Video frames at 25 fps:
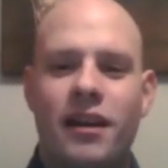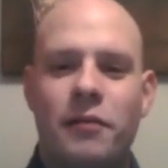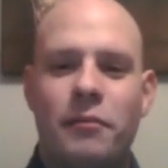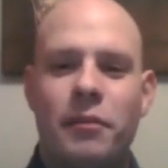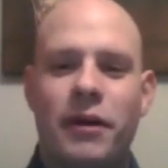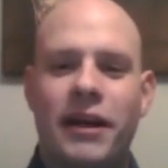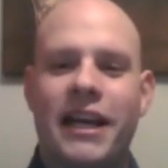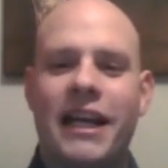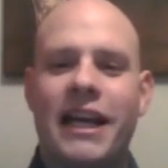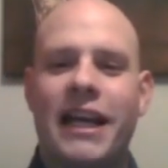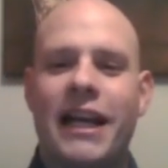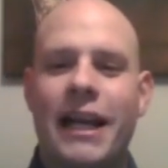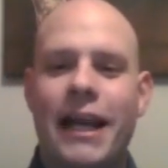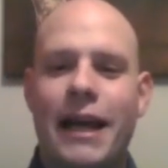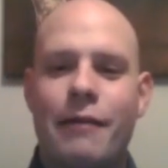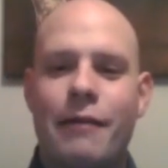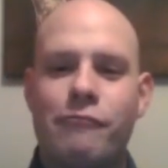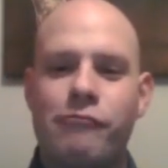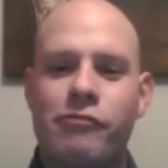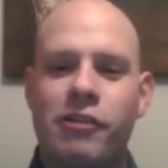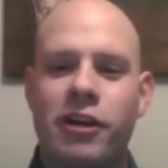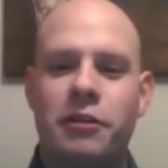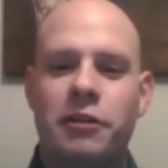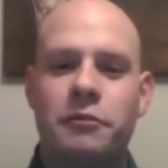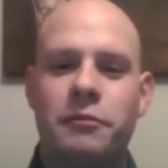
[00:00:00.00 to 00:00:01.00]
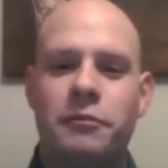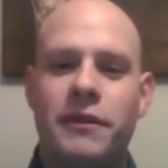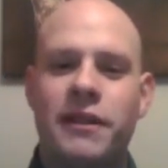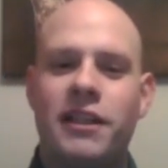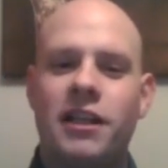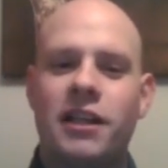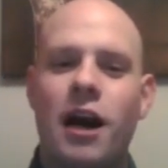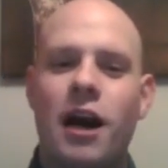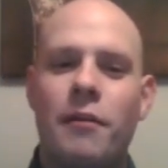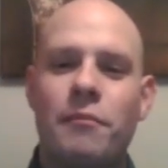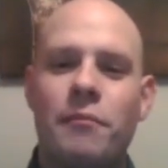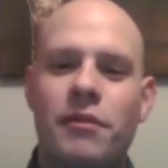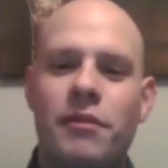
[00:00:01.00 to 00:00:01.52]
by clamouring to
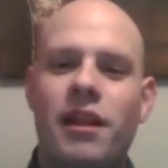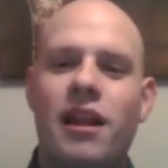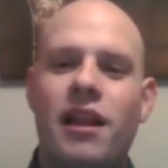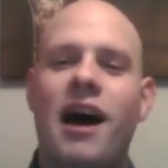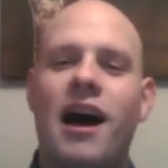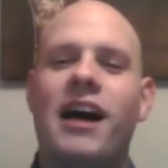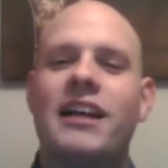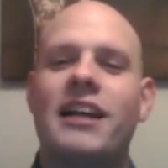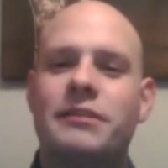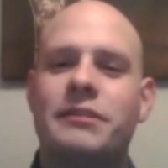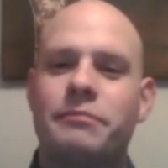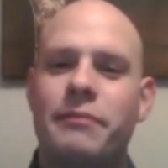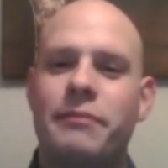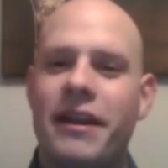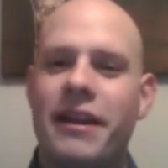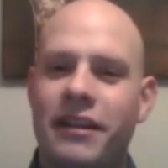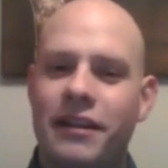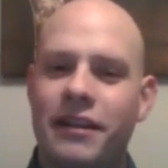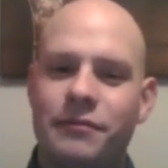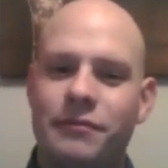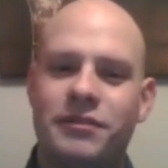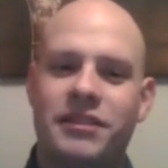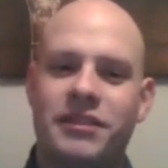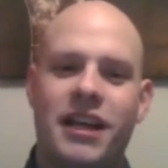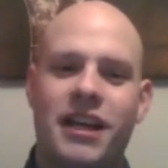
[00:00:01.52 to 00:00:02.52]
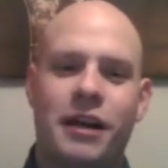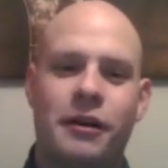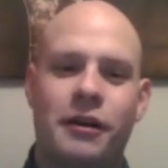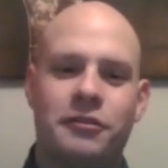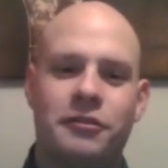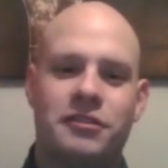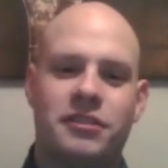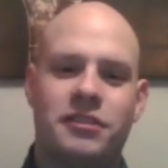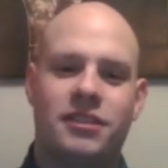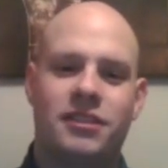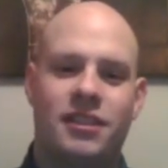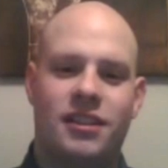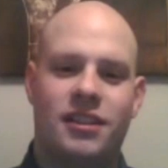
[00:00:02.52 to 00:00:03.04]
become the last men
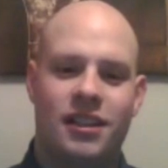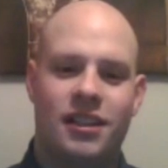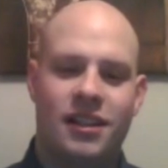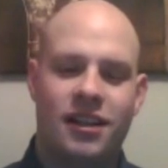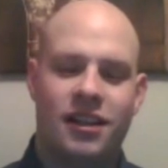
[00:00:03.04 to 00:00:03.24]
themselves.